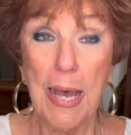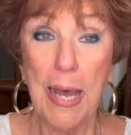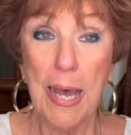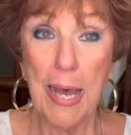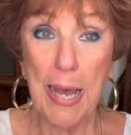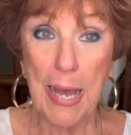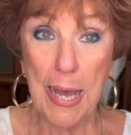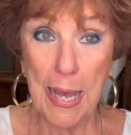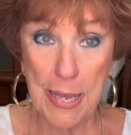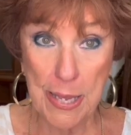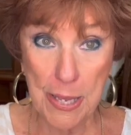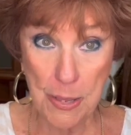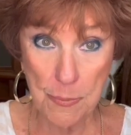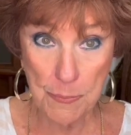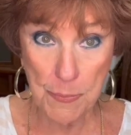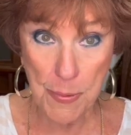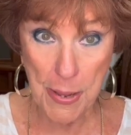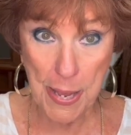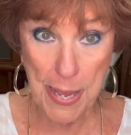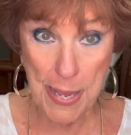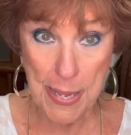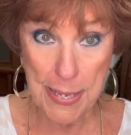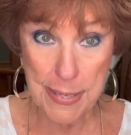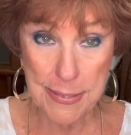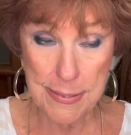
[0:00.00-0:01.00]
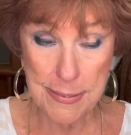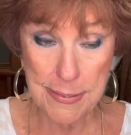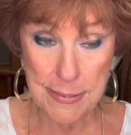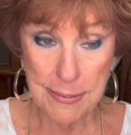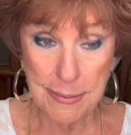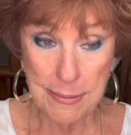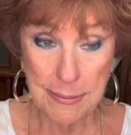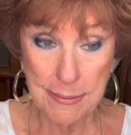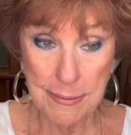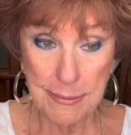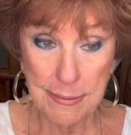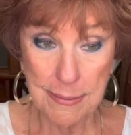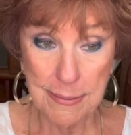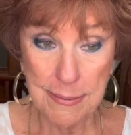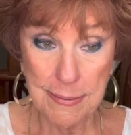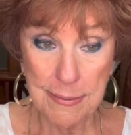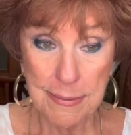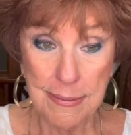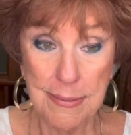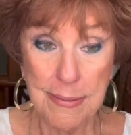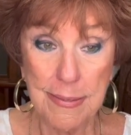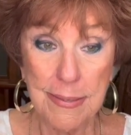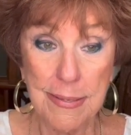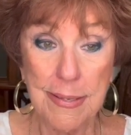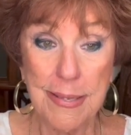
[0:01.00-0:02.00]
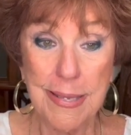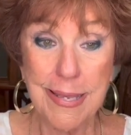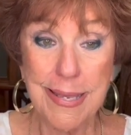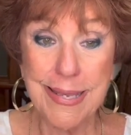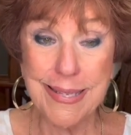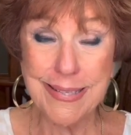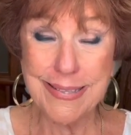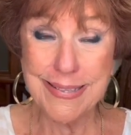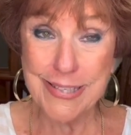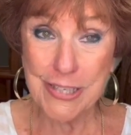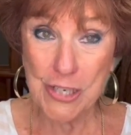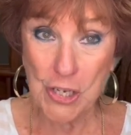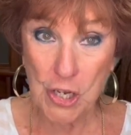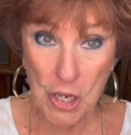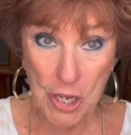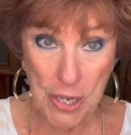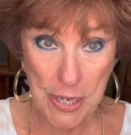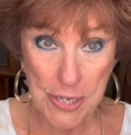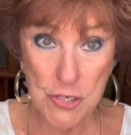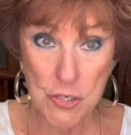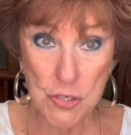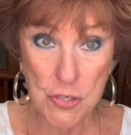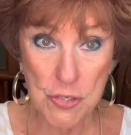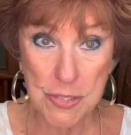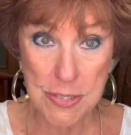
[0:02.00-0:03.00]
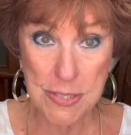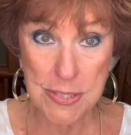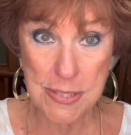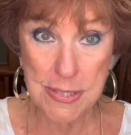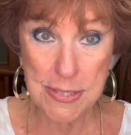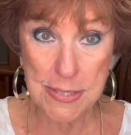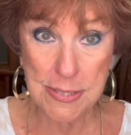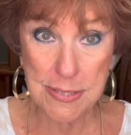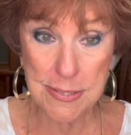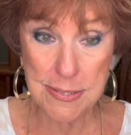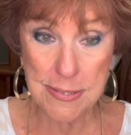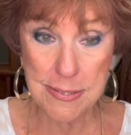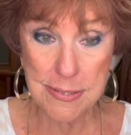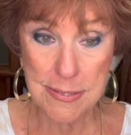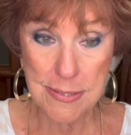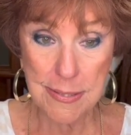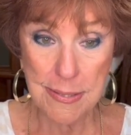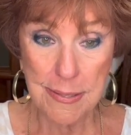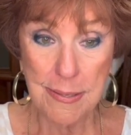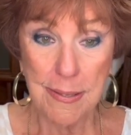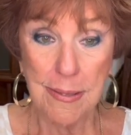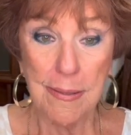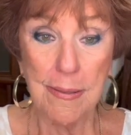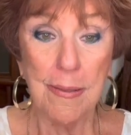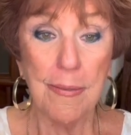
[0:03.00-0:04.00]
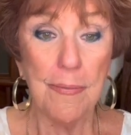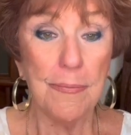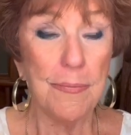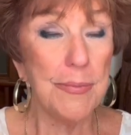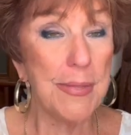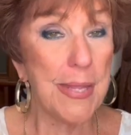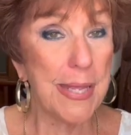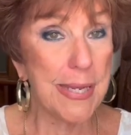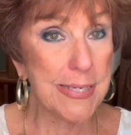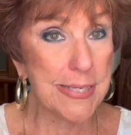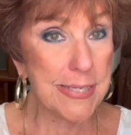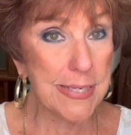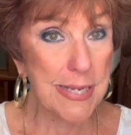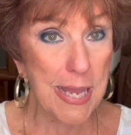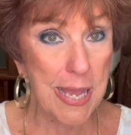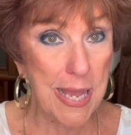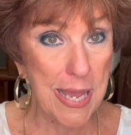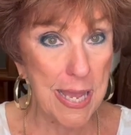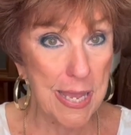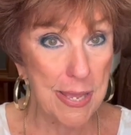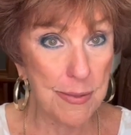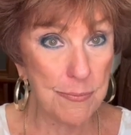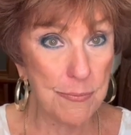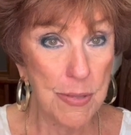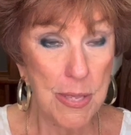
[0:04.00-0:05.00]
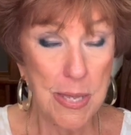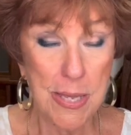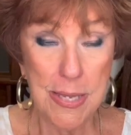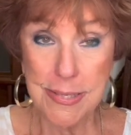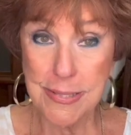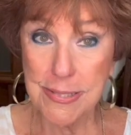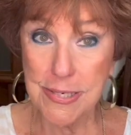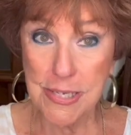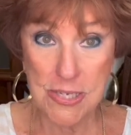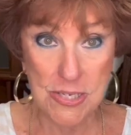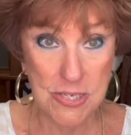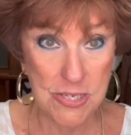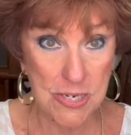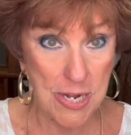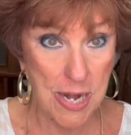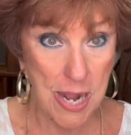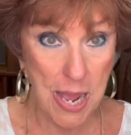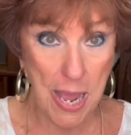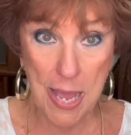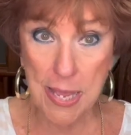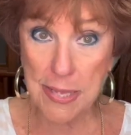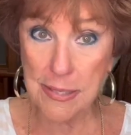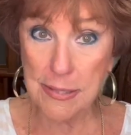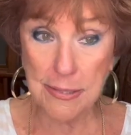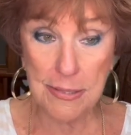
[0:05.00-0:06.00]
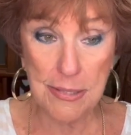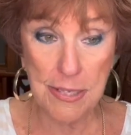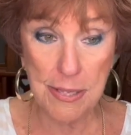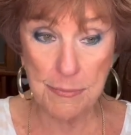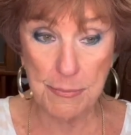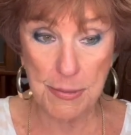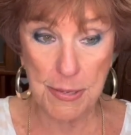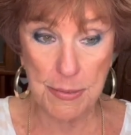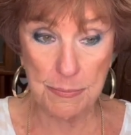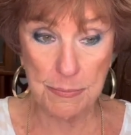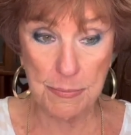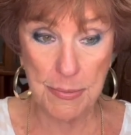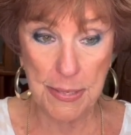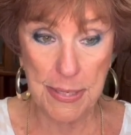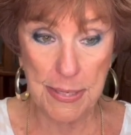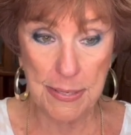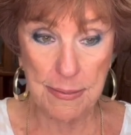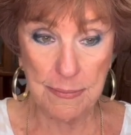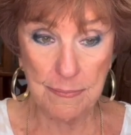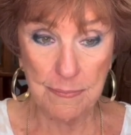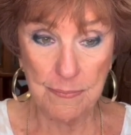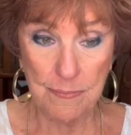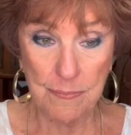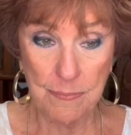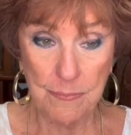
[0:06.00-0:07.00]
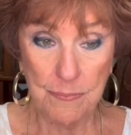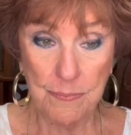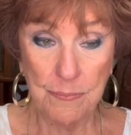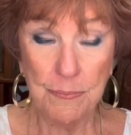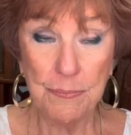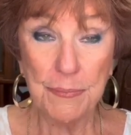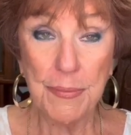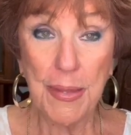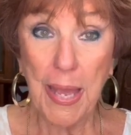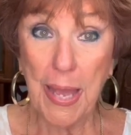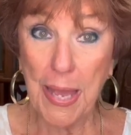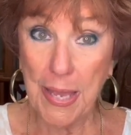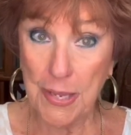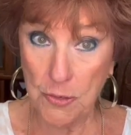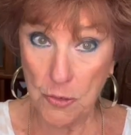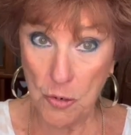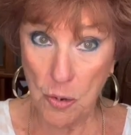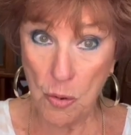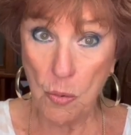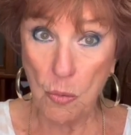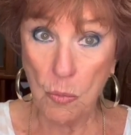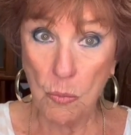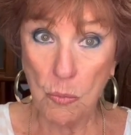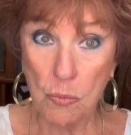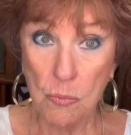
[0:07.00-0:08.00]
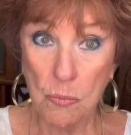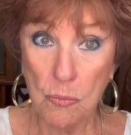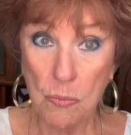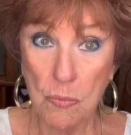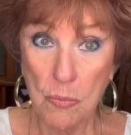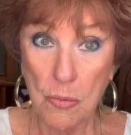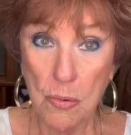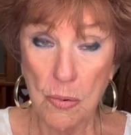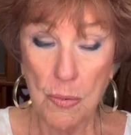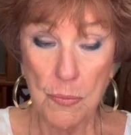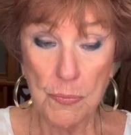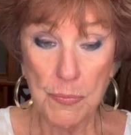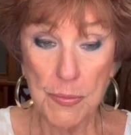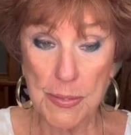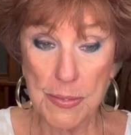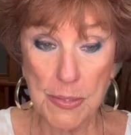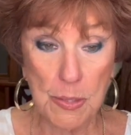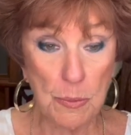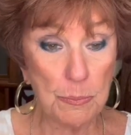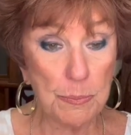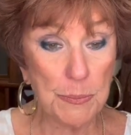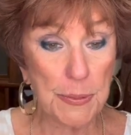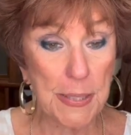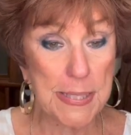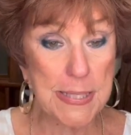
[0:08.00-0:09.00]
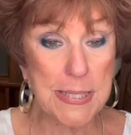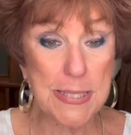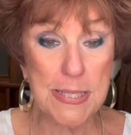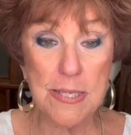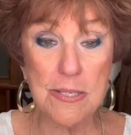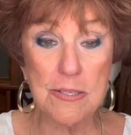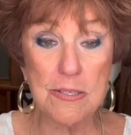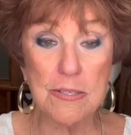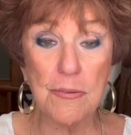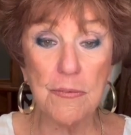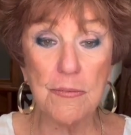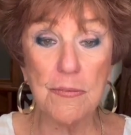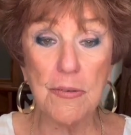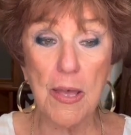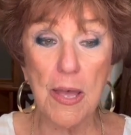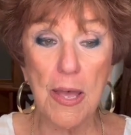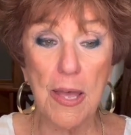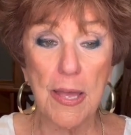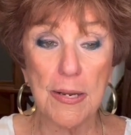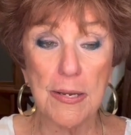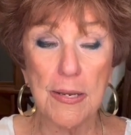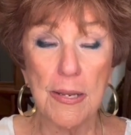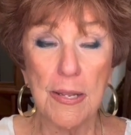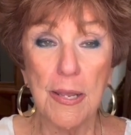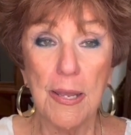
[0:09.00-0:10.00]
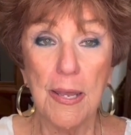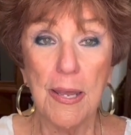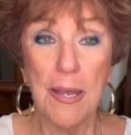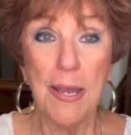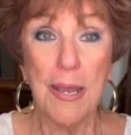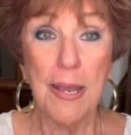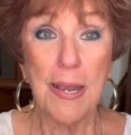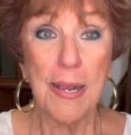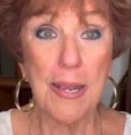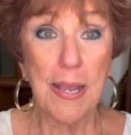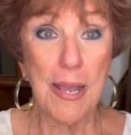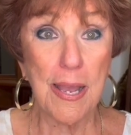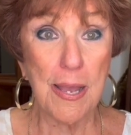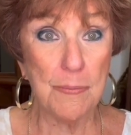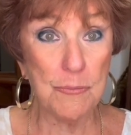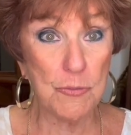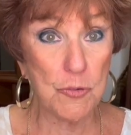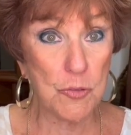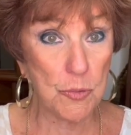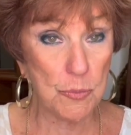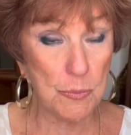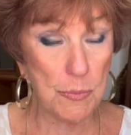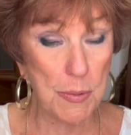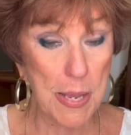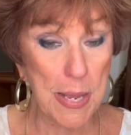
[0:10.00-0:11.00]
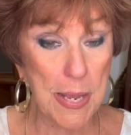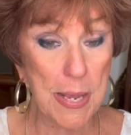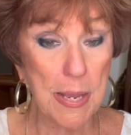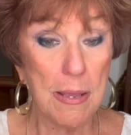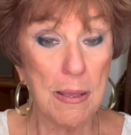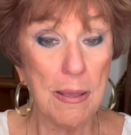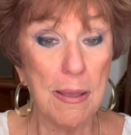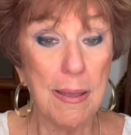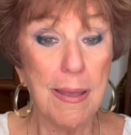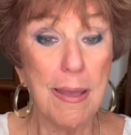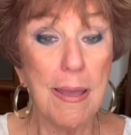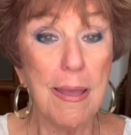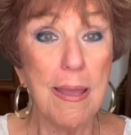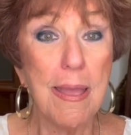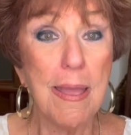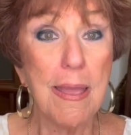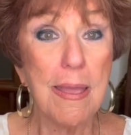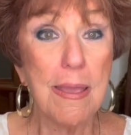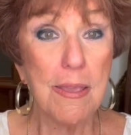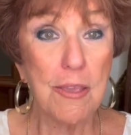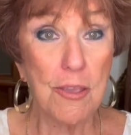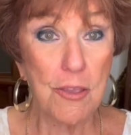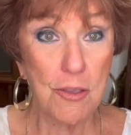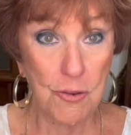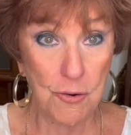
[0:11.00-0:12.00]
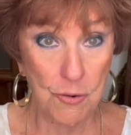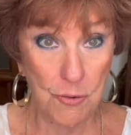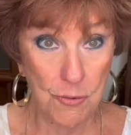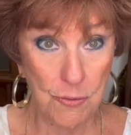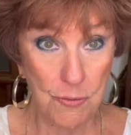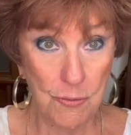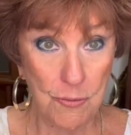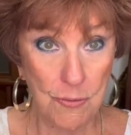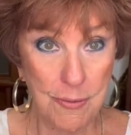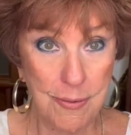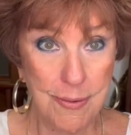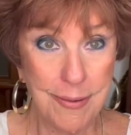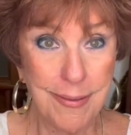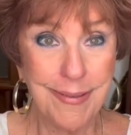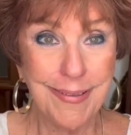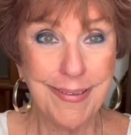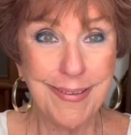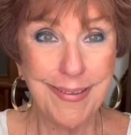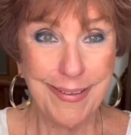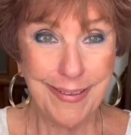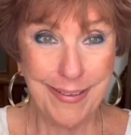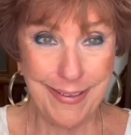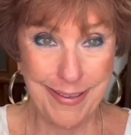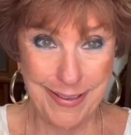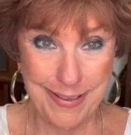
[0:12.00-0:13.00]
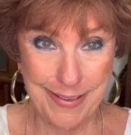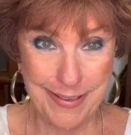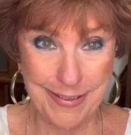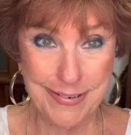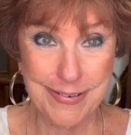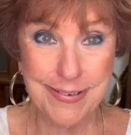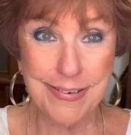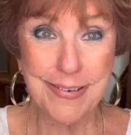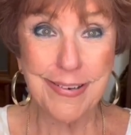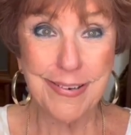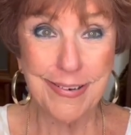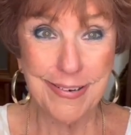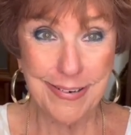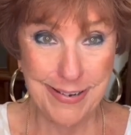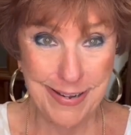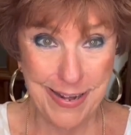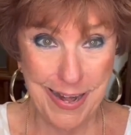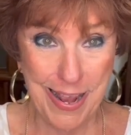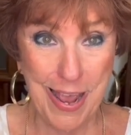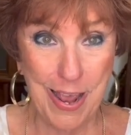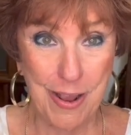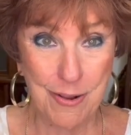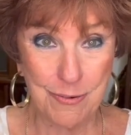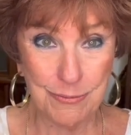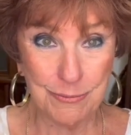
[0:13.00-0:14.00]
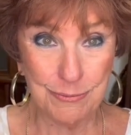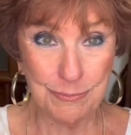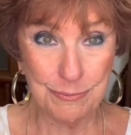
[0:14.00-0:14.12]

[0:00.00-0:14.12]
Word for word: I abide in the consciousness that time does not limit me. I know that the blessings of God come to me here and now.